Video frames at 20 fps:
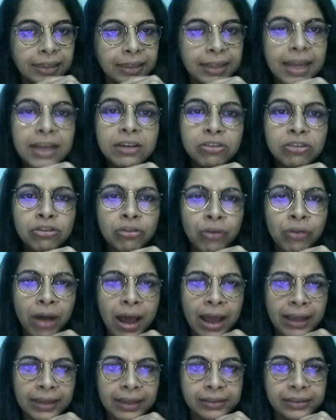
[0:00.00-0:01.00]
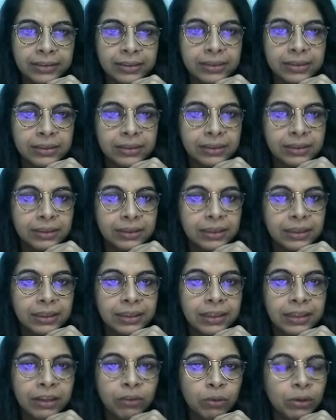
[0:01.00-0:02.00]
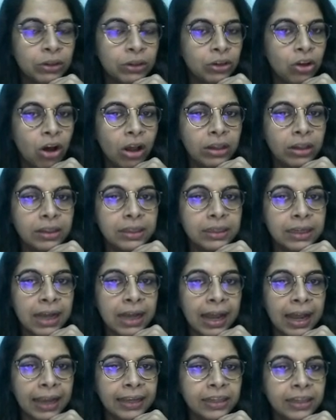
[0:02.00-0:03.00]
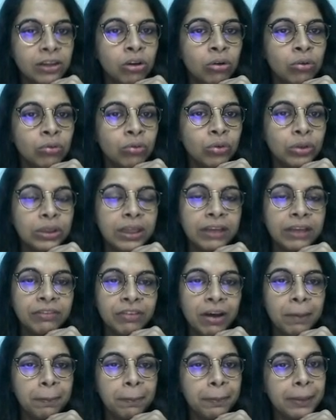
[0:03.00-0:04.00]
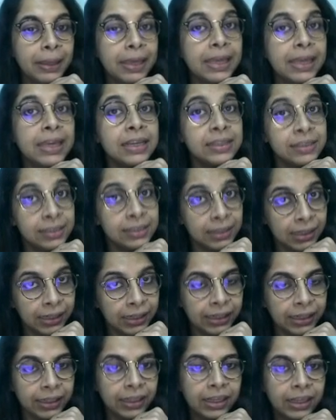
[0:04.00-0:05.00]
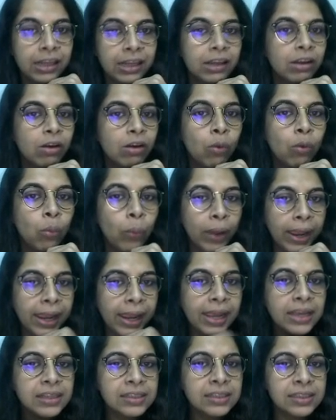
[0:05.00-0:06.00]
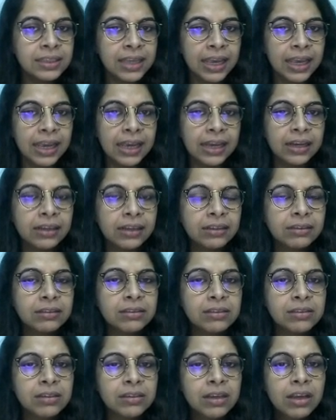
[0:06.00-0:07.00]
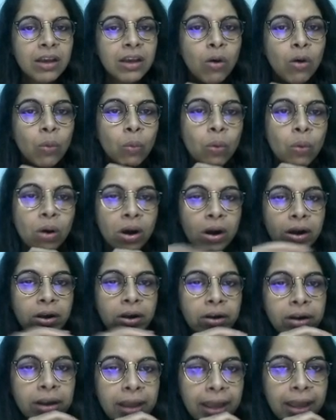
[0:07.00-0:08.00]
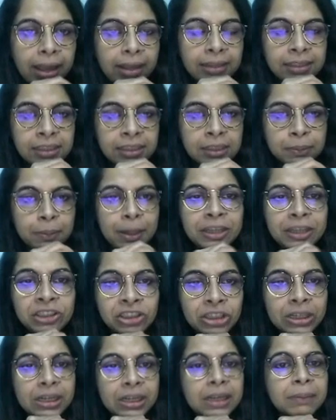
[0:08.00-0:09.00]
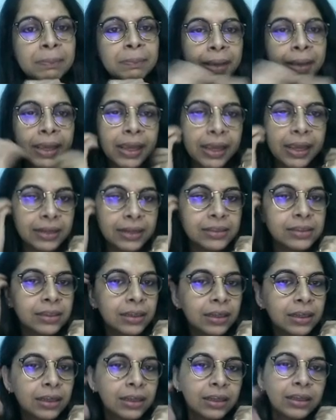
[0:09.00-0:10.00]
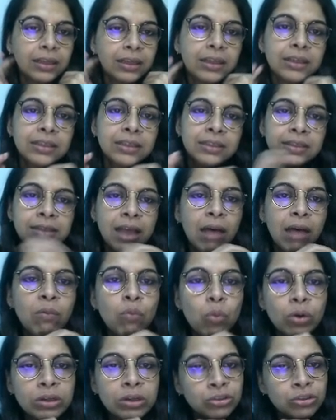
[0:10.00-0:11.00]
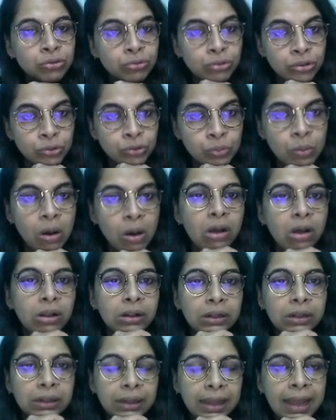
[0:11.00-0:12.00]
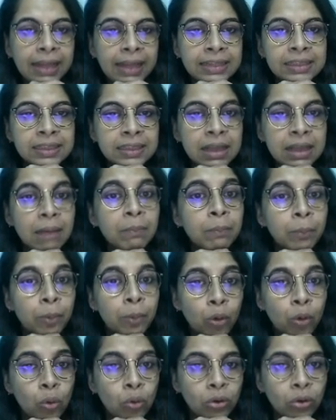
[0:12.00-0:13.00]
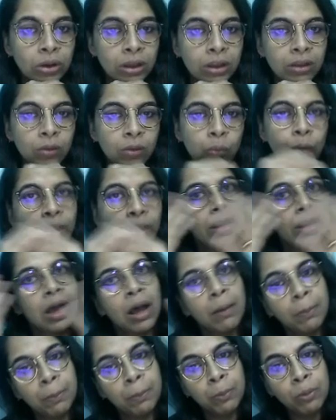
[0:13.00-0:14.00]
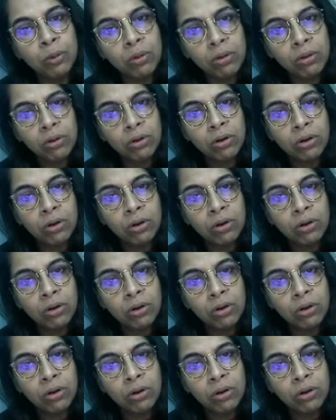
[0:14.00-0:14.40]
They tried. They were not the kind who would give up easily. Weighing scales were specially made. Some were too small and some broke when Appu